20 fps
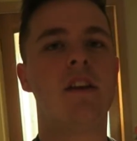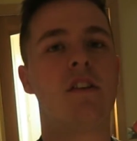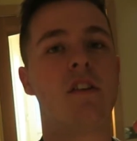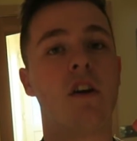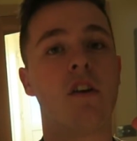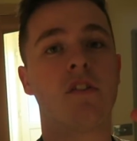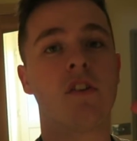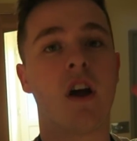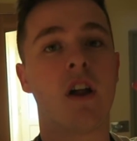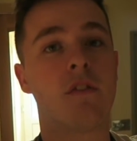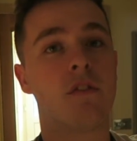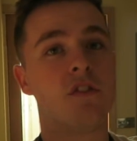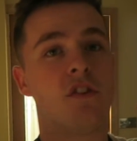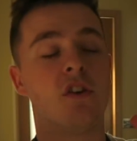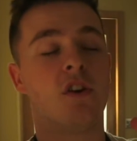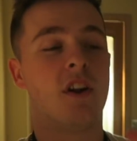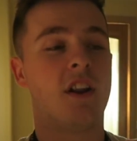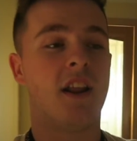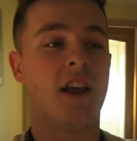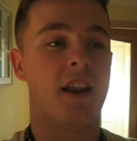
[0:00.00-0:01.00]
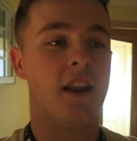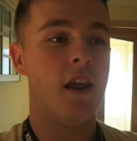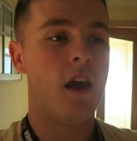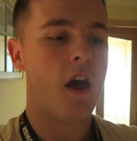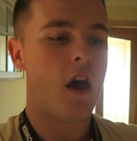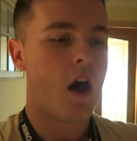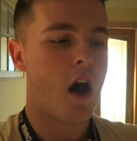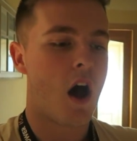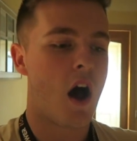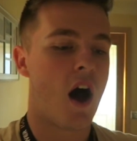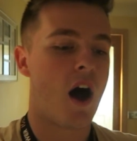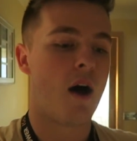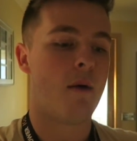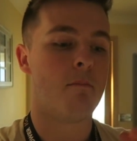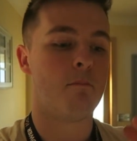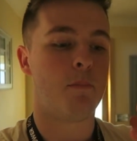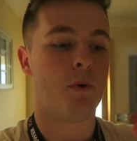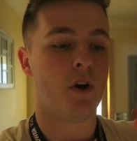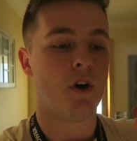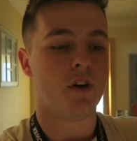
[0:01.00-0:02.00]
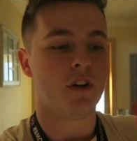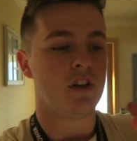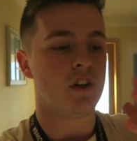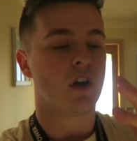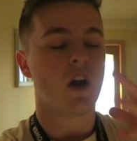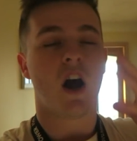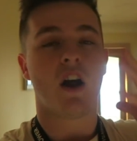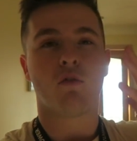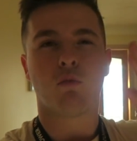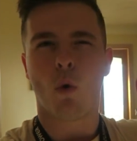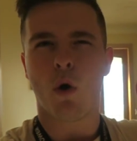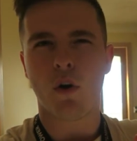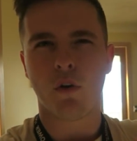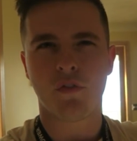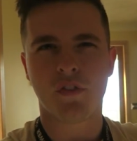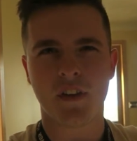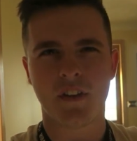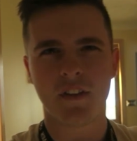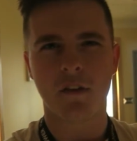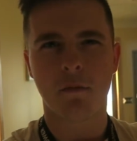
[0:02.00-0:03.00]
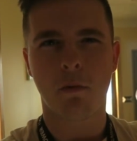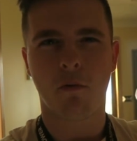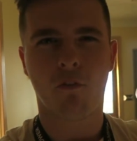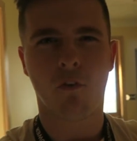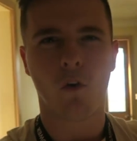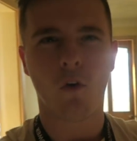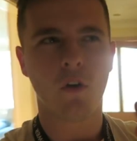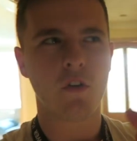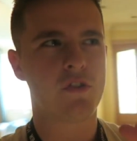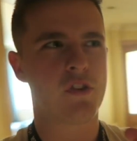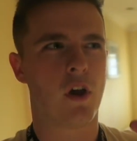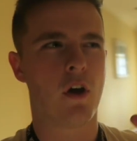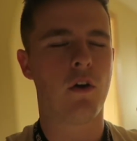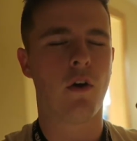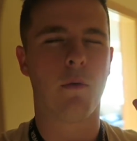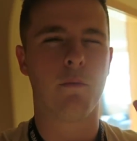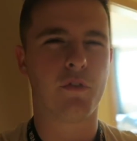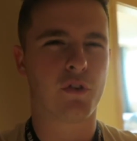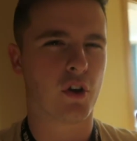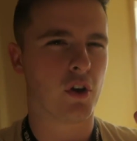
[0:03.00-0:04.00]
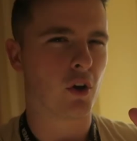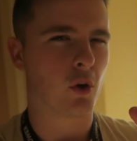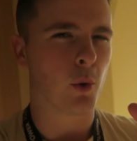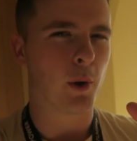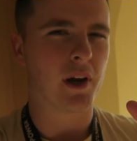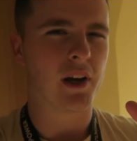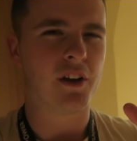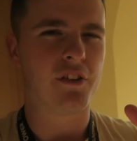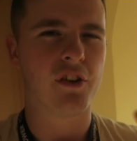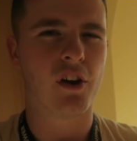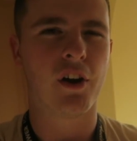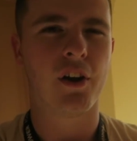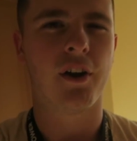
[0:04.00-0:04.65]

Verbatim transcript: you to those guys for tuning in, um, but you guys won't have seen this before, so I'm just going to quickly show